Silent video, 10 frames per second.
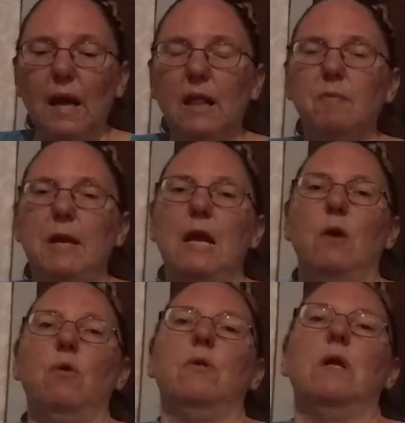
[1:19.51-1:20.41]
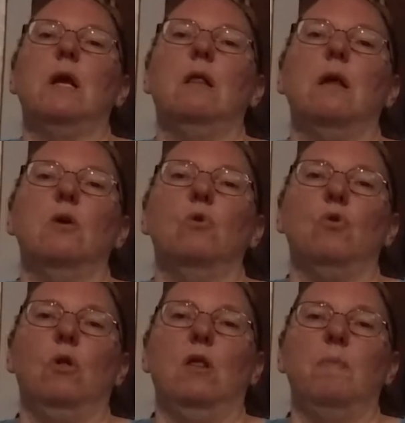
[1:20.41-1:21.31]
as many hours a day as I
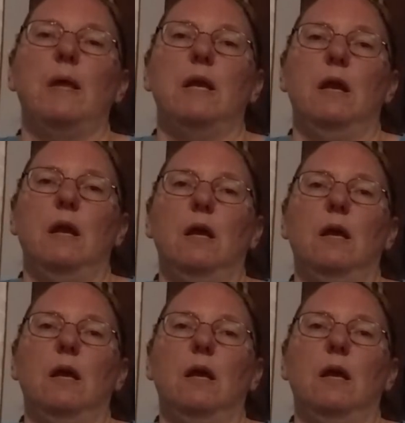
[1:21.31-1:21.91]
usually spend knitting,